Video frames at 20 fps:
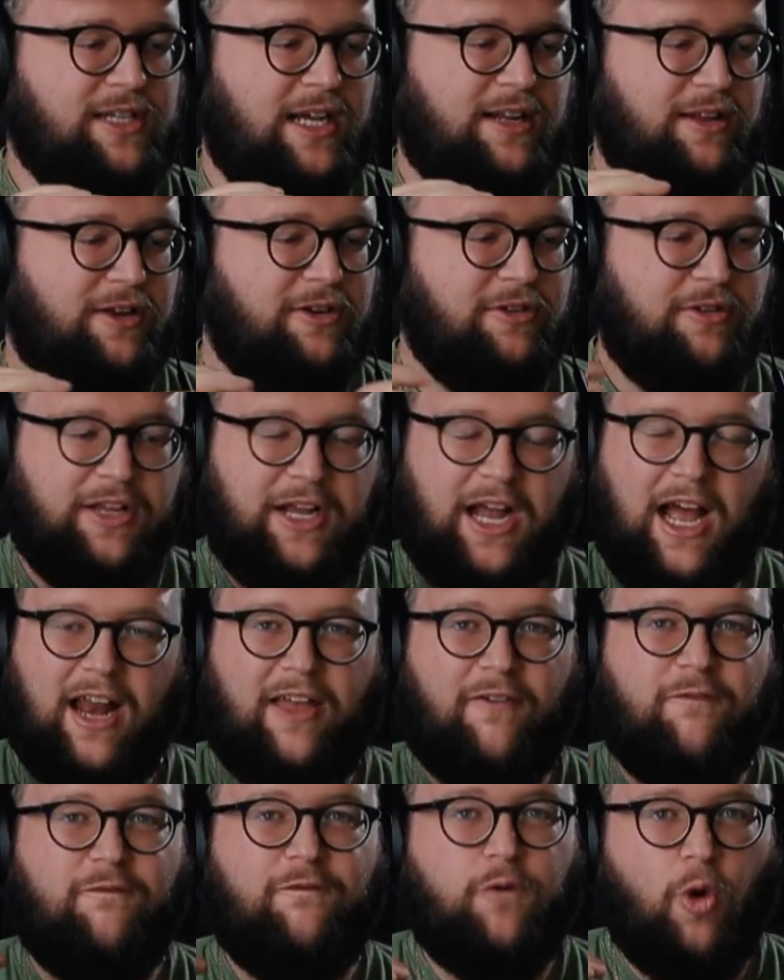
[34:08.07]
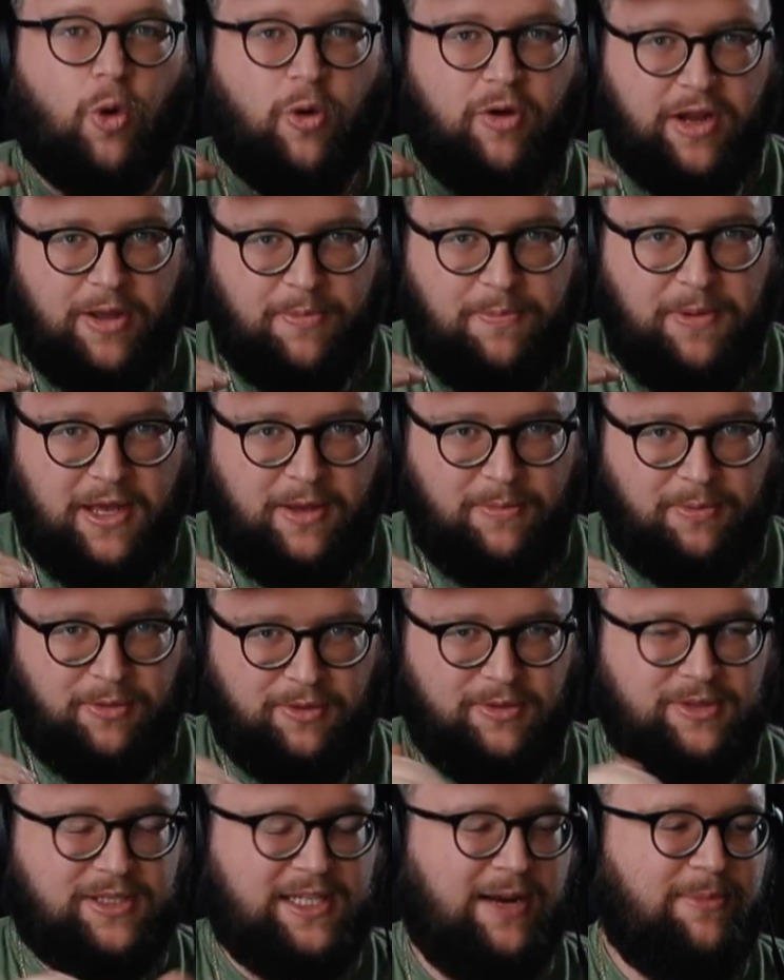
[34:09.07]
I literally got like 40
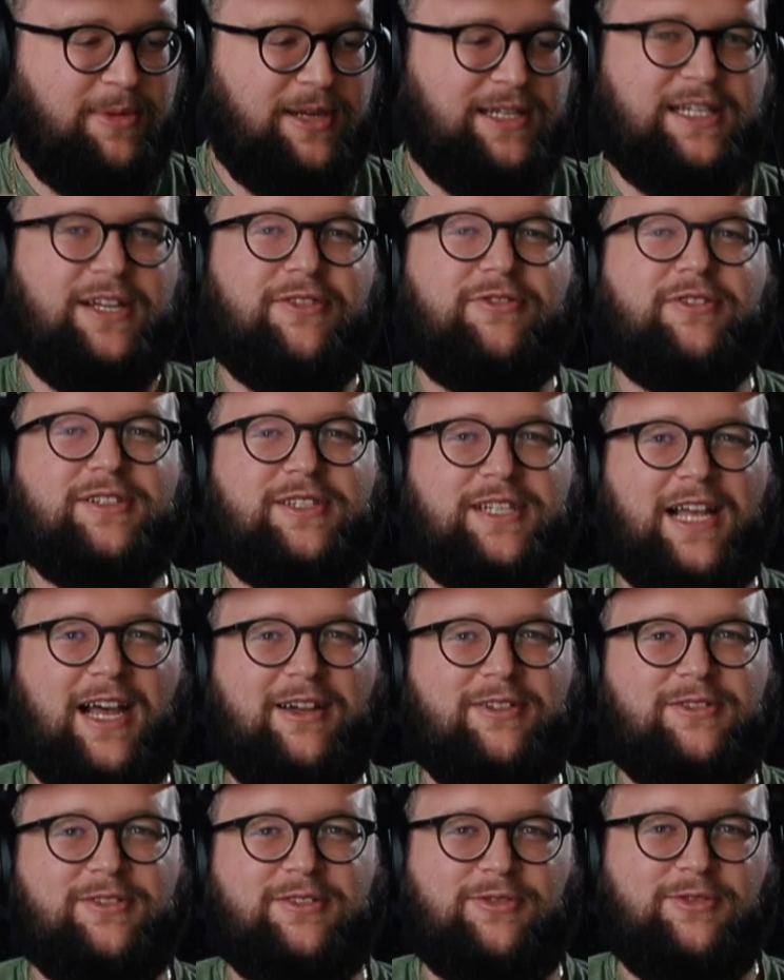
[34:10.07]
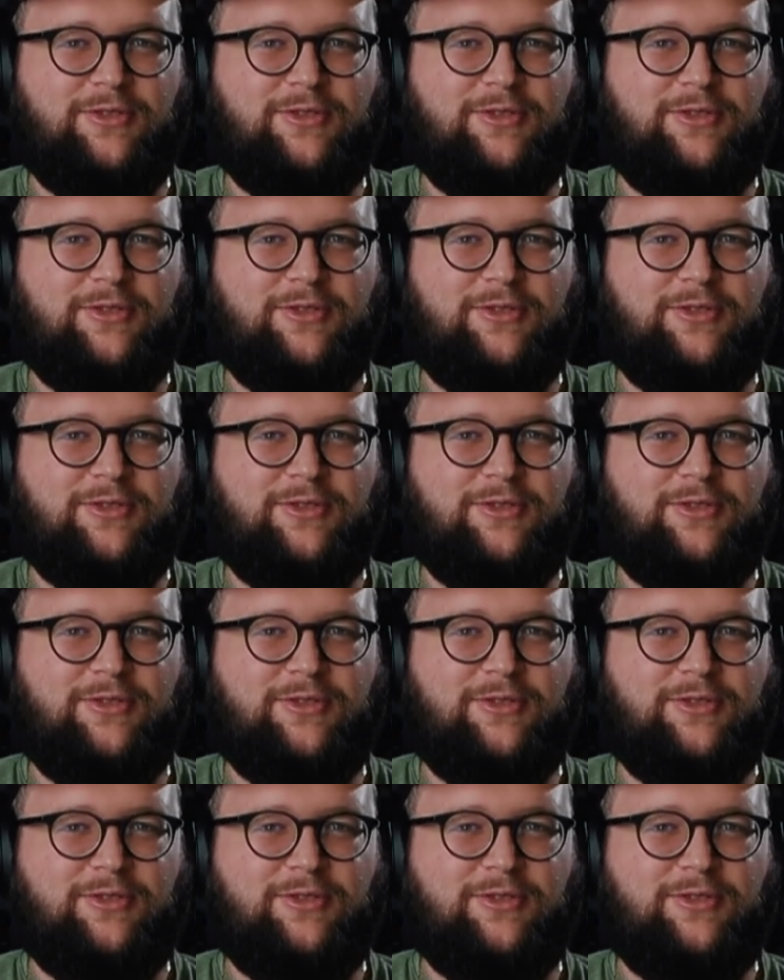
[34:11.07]
people sending me different sounds,